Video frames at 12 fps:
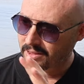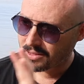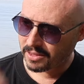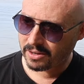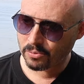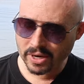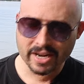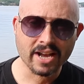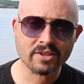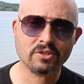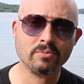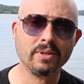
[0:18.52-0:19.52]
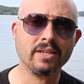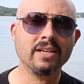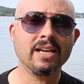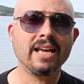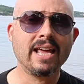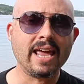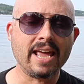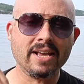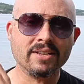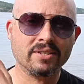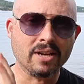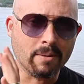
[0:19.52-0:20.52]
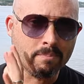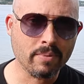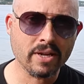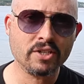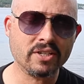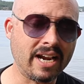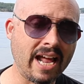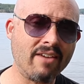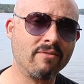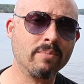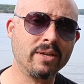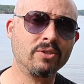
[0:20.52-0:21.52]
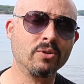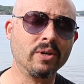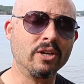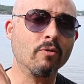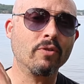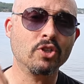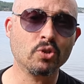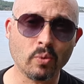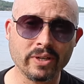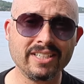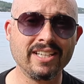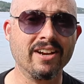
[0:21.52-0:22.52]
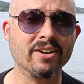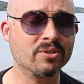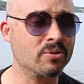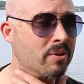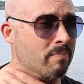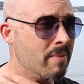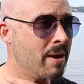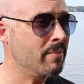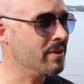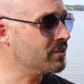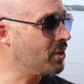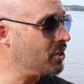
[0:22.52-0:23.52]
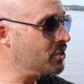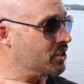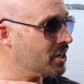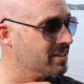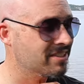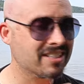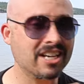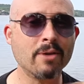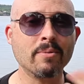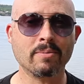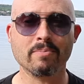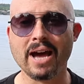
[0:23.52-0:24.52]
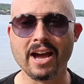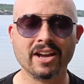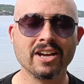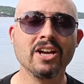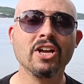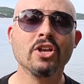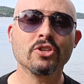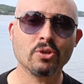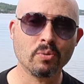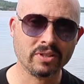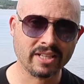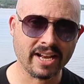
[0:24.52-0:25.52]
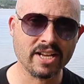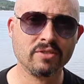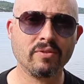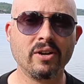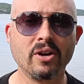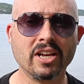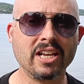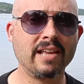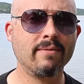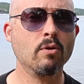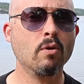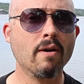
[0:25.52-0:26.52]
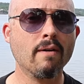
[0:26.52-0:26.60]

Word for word: That right next to me is a beach that I haven't been to in over 20 years. So the memories are just coming back. So with today's video, I'm gonna give you